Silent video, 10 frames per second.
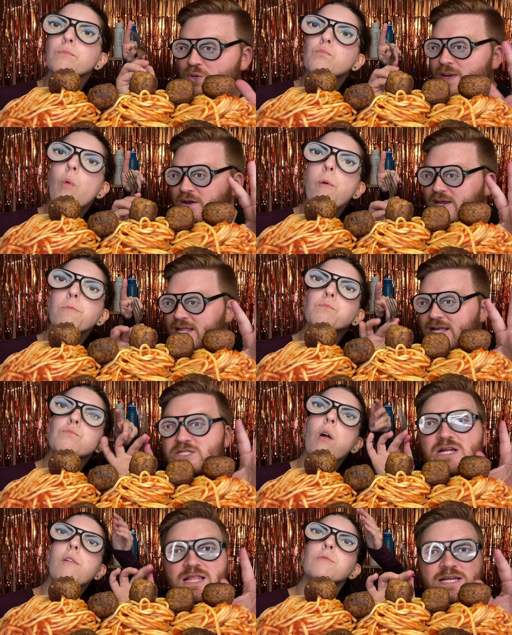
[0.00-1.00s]
Speaker 1: so we are eating
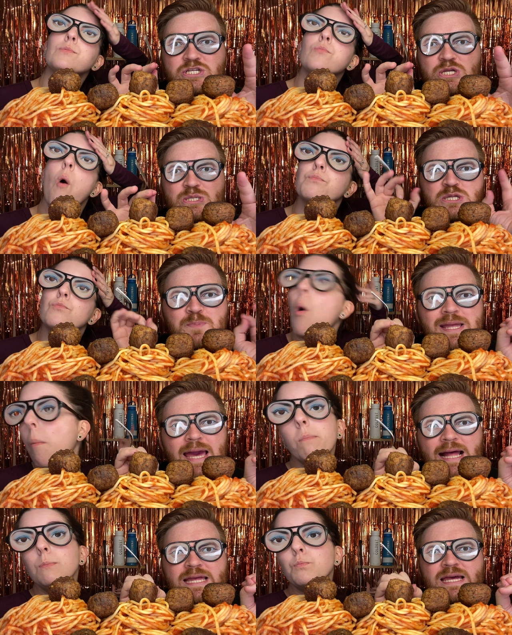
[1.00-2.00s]
delicious
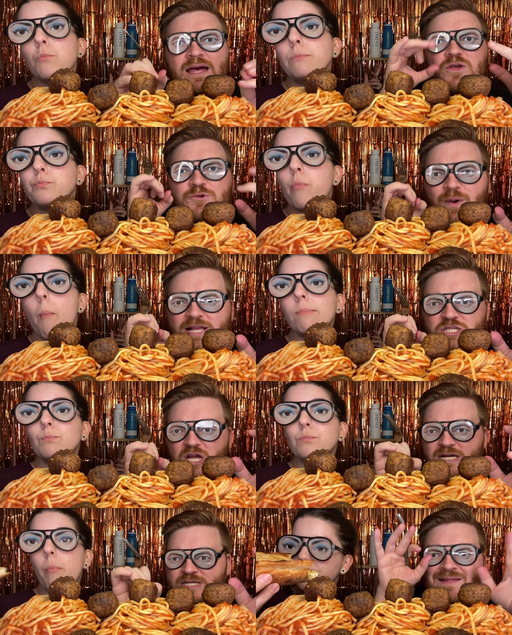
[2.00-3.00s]
spaghetti with red
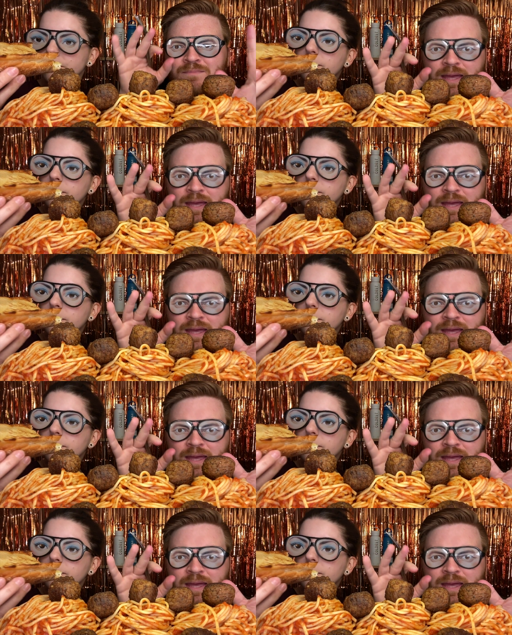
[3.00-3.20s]
sauce and